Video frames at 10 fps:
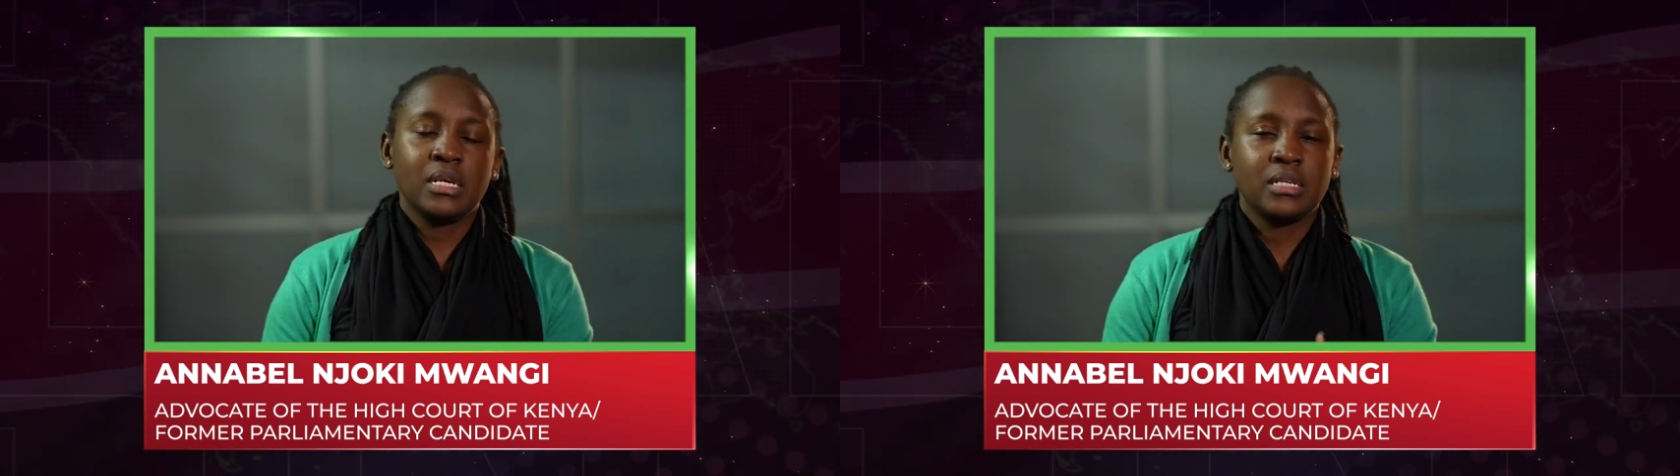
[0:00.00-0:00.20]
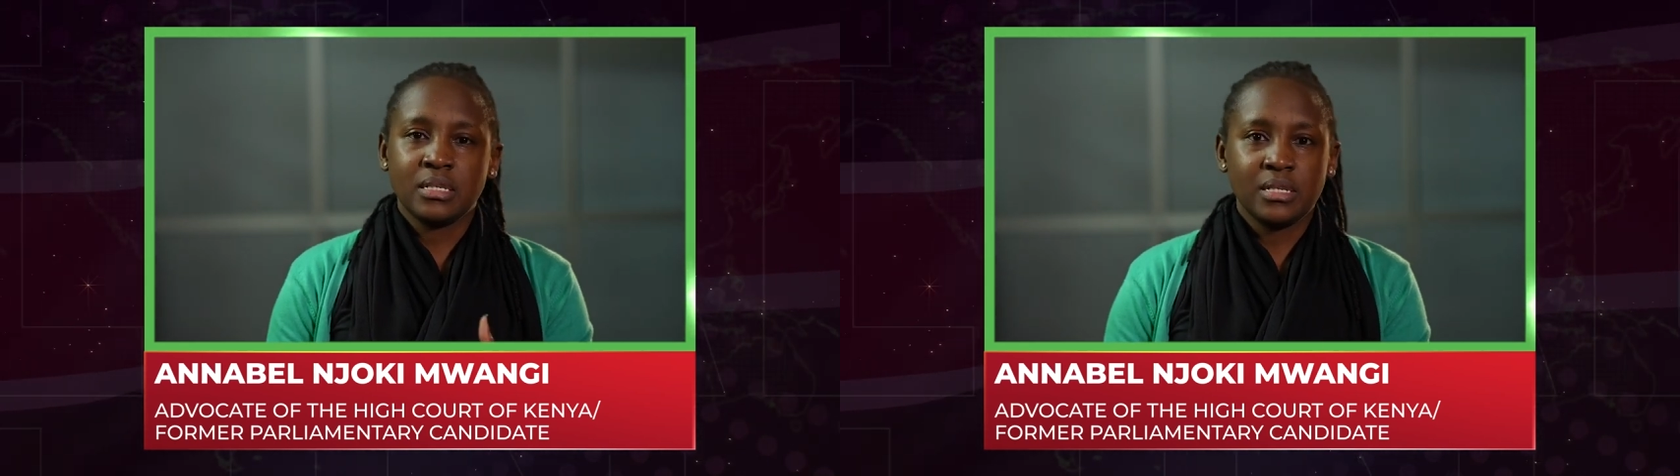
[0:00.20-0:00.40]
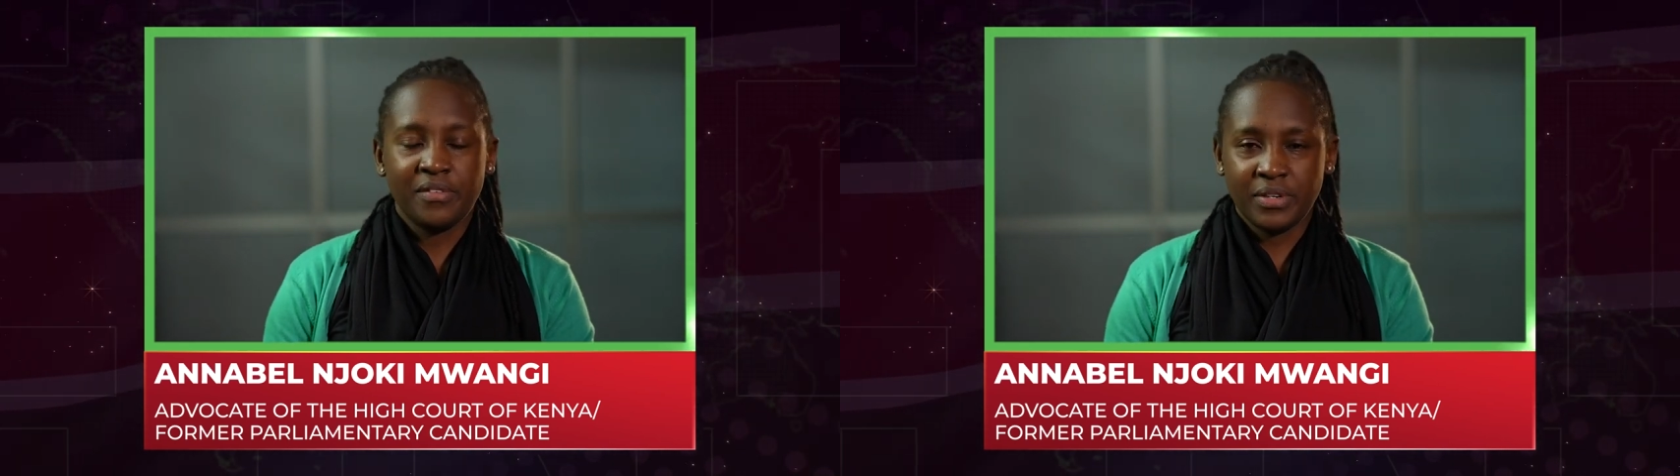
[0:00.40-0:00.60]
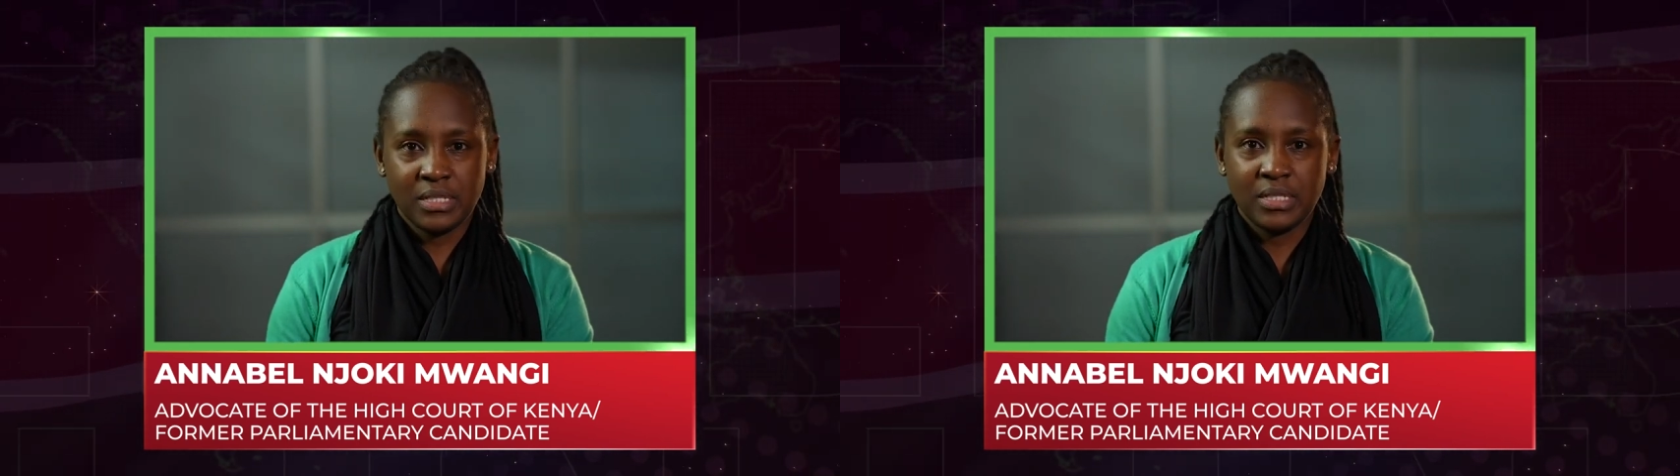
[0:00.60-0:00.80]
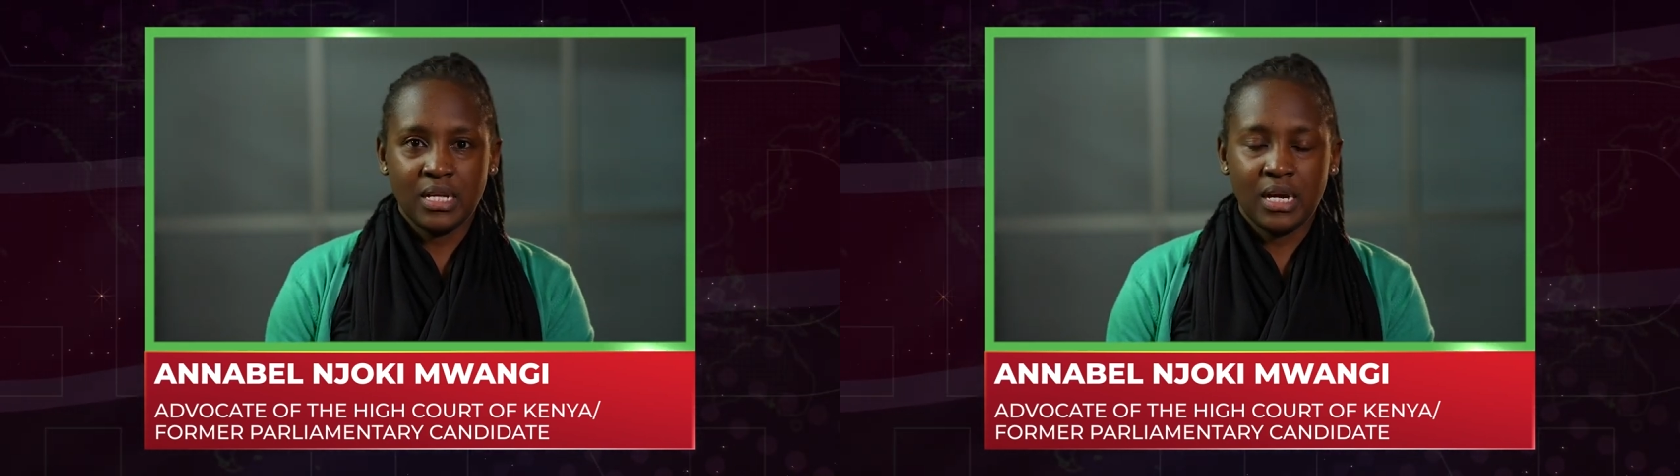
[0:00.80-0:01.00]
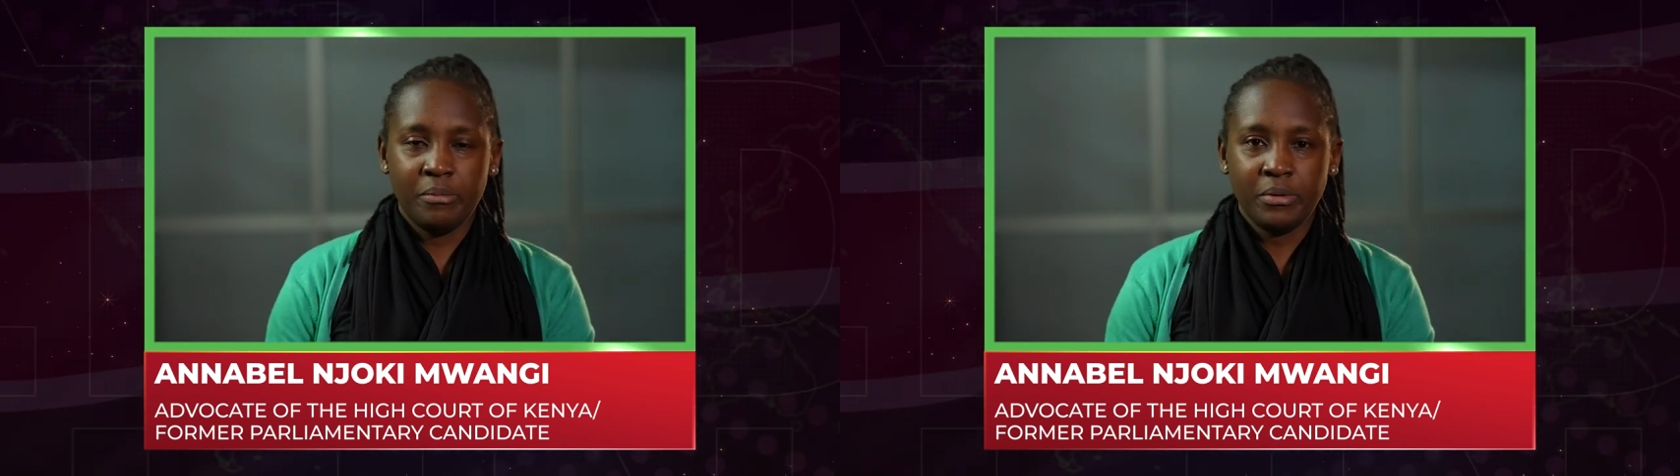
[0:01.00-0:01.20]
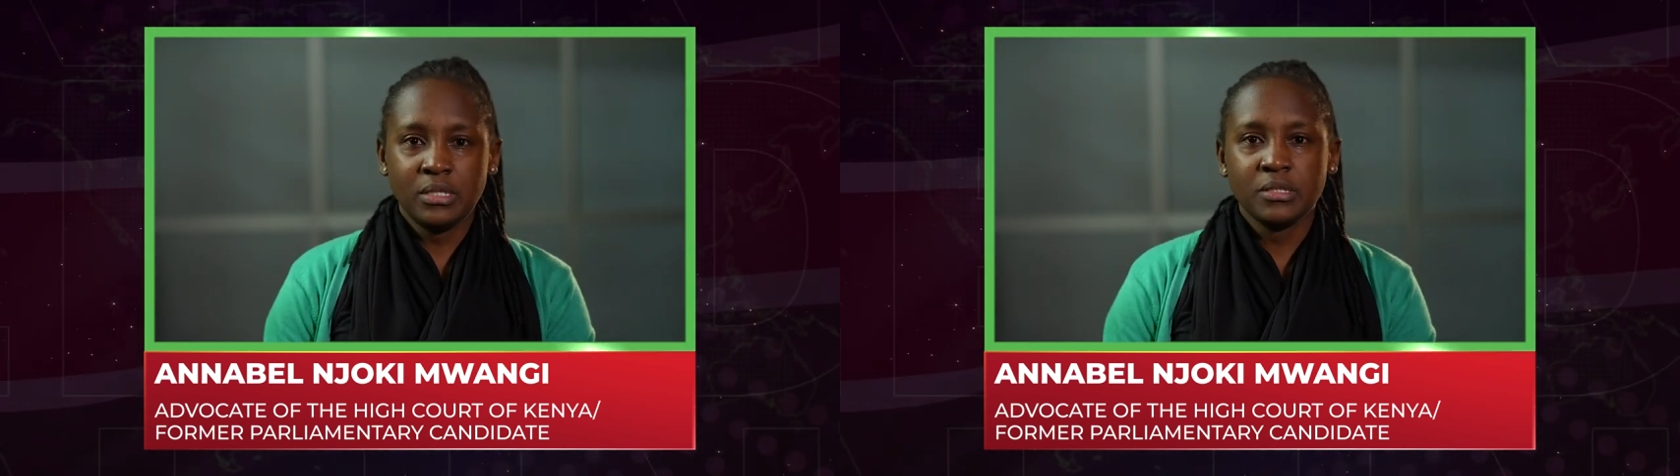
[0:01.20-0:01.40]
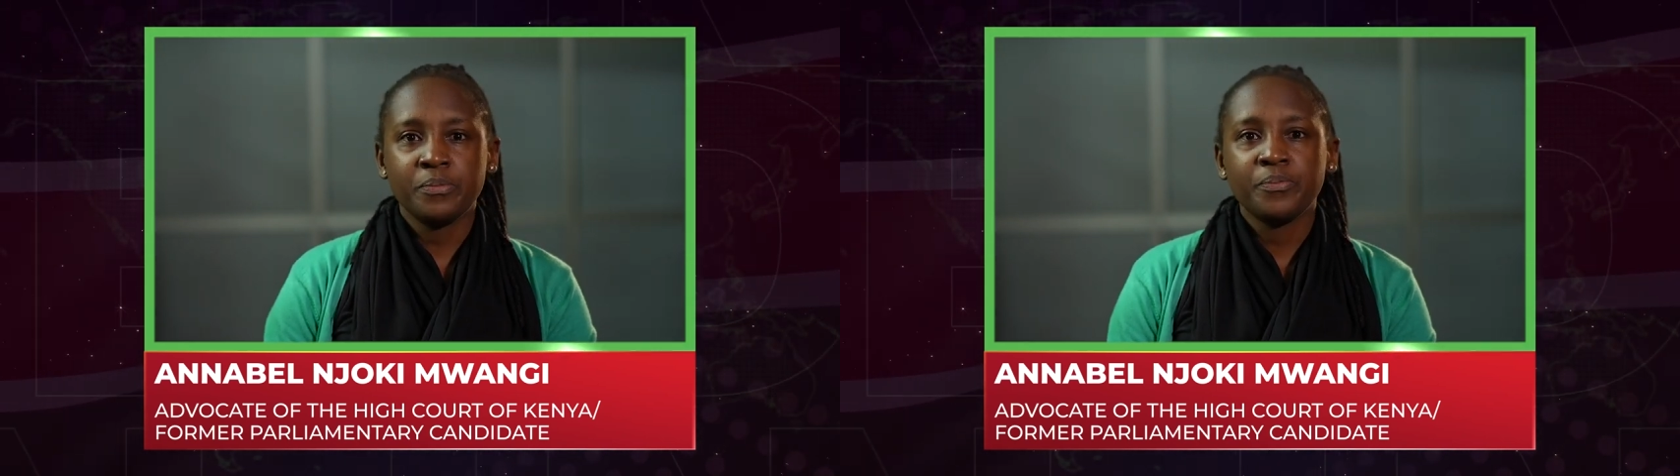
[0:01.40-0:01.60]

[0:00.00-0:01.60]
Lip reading: and diversity element,